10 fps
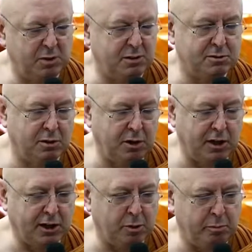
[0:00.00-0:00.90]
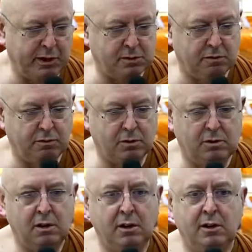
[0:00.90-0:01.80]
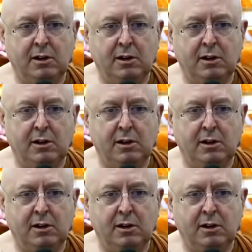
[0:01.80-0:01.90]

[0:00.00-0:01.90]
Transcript: but it was only like a metaphor.